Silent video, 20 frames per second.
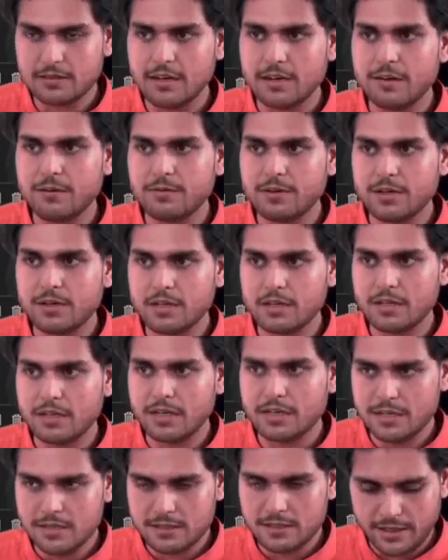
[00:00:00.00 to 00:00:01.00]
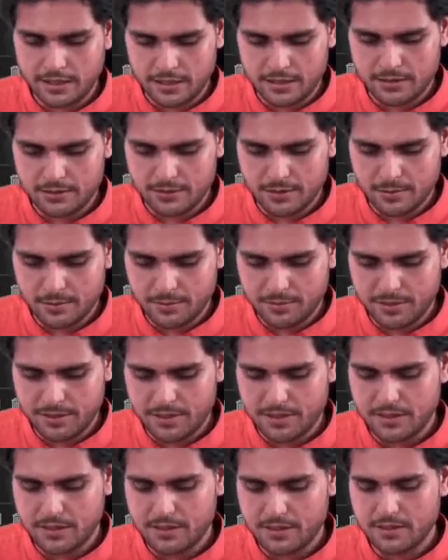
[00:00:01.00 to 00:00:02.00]
After 3 seconds will be
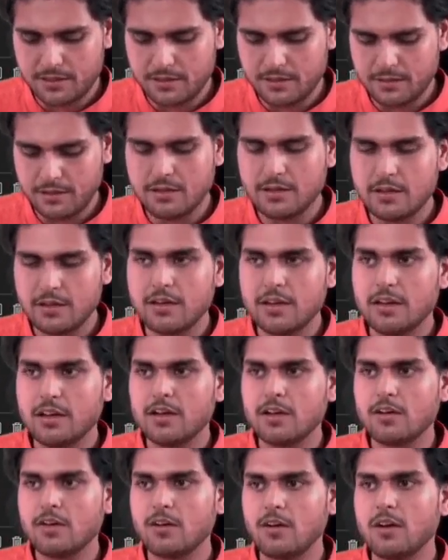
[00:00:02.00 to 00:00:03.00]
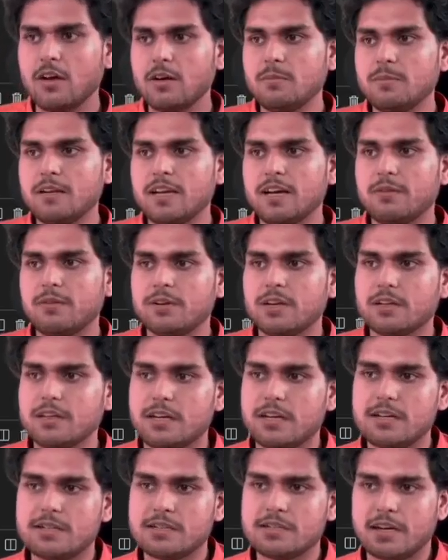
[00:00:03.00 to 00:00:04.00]
printed. Call me after
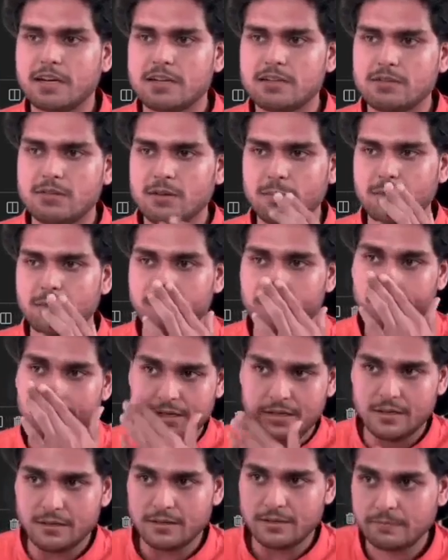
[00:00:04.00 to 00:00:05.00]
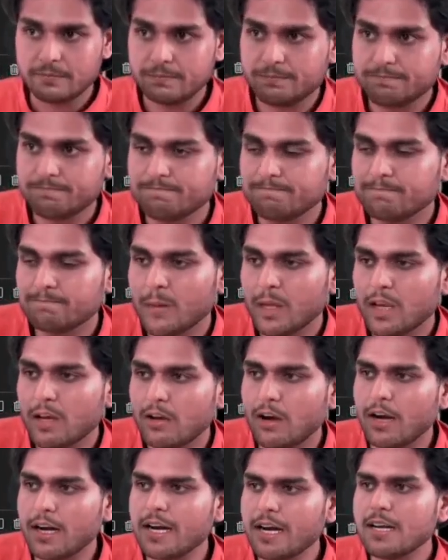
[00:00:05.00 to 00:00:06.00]
3 seconds will be printed.
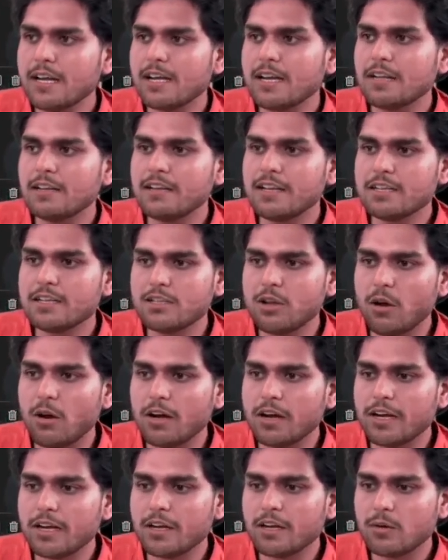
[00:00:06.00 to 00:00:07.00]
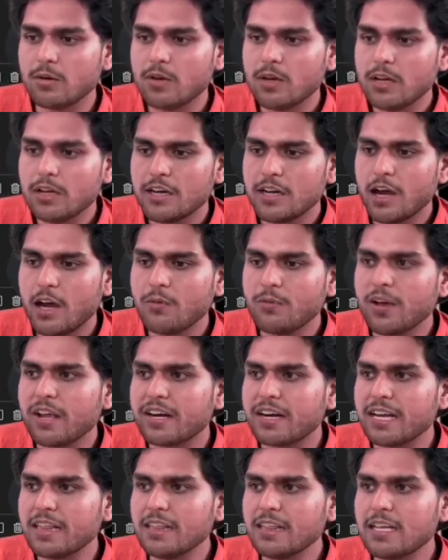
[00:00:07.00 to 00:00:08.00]
Got it? This you already know. Now if I
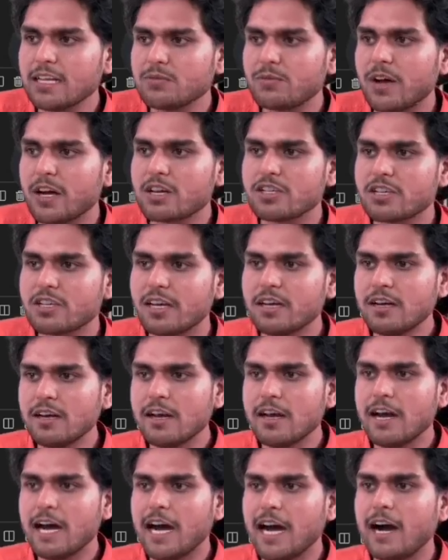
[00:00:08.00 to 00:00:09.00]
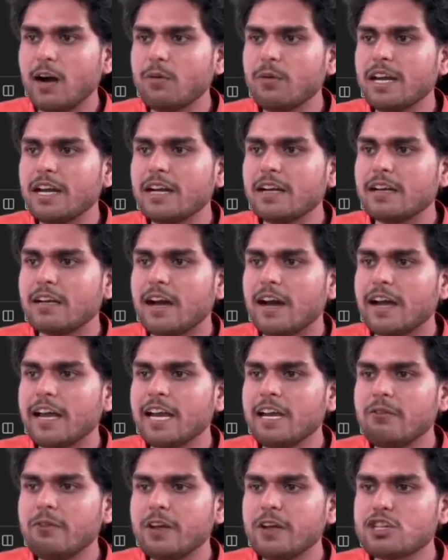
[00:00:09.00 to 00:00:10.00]
run this function,
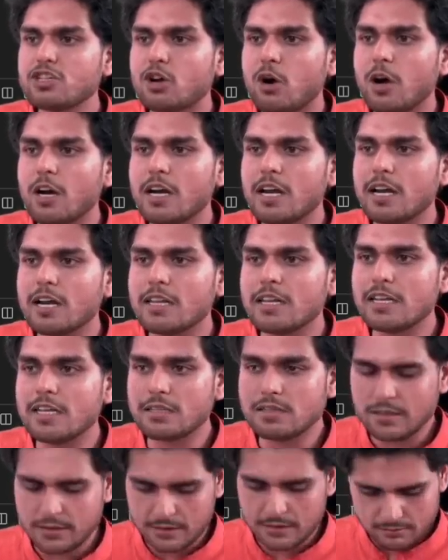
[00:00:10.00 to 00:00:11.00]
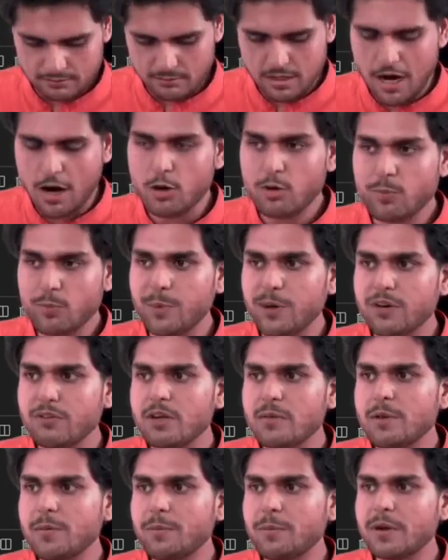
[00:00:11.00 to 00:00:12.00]
in which order these output will
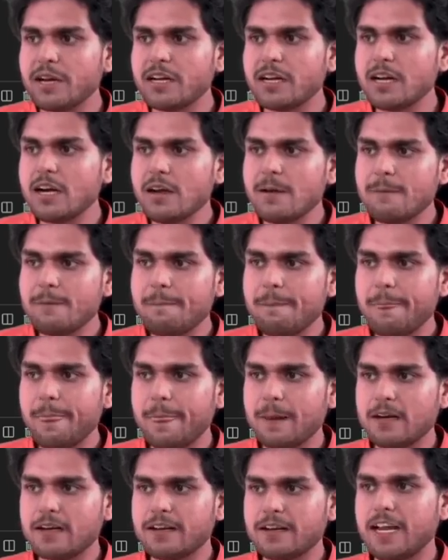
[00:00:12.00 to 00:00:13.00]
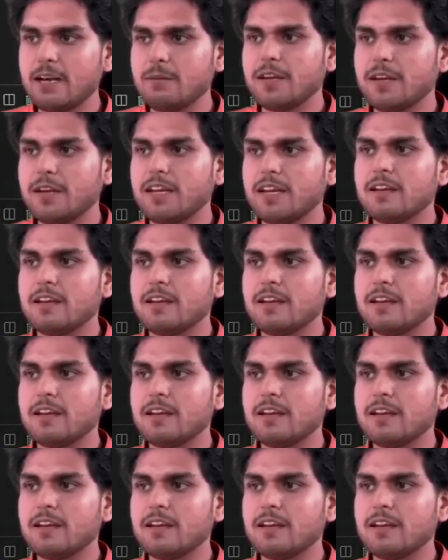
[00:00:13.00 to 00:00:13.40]
be printed? Tell me.